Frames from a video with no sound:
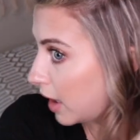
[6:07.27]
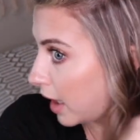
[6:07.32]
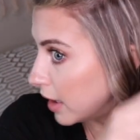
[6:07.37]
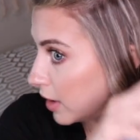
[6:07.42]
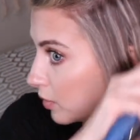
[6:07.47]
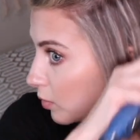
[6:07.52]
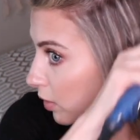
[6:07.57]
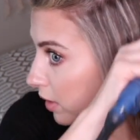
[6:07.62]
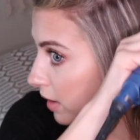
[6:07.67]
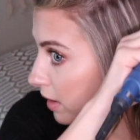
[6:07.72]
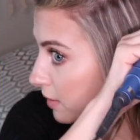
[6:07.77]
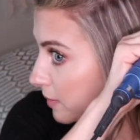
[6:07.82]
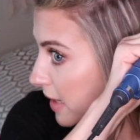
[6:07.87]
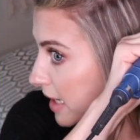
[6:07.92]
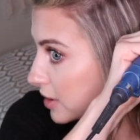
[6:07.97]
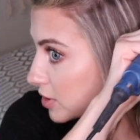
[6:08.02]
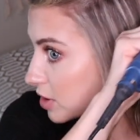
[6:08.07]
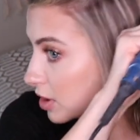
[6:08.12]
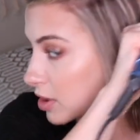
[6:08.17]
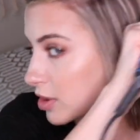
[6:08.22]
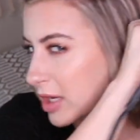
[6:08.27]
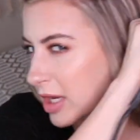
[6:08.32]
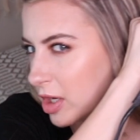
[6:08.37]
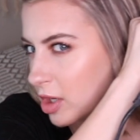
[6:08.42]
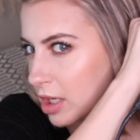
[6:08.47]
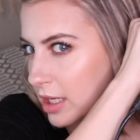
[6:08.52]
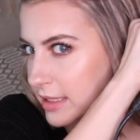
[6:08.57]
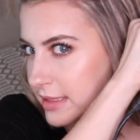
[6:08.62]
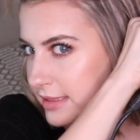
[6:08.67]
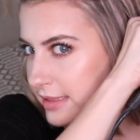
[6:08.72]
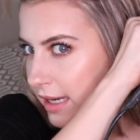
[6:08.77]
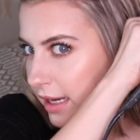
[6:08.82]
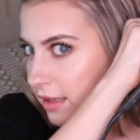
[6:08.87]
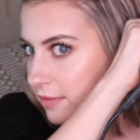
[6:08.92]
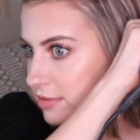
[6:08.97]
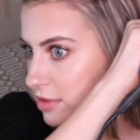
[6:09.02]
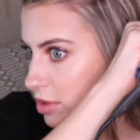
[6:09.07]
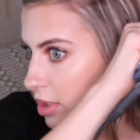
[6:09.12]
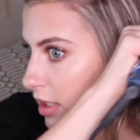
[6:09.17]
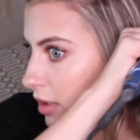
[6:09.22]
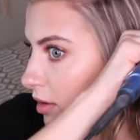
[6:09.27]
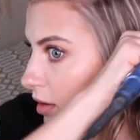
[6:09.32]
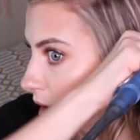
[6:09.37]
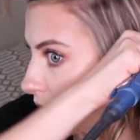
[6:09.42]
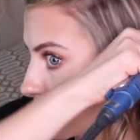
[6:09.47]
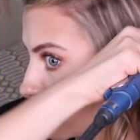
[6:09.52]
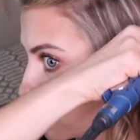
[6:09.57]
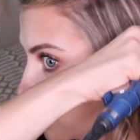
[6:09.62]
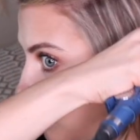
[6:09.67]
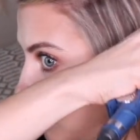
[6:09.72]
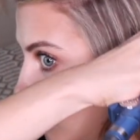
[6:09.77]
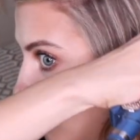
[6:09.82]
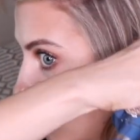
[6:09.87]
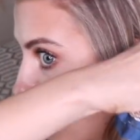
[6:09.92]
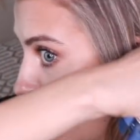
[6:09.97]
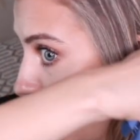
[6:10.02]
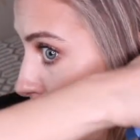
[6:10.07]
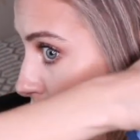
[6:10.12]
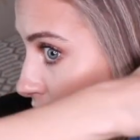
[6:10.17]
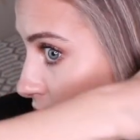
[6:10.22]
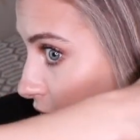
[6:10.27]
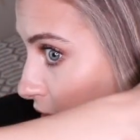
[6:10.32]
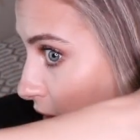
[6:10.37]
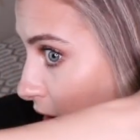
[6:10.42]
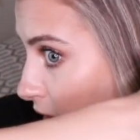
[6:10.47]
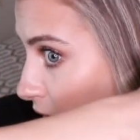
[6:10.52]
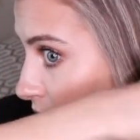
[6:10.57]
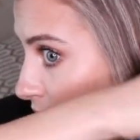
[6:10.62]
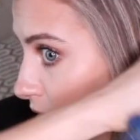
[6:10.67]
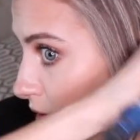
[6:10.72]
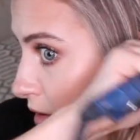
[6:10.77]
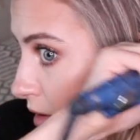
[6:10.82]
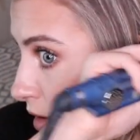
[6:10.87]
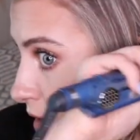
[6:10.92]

And you wanna make sure you get your ends kind of straight looking. So over,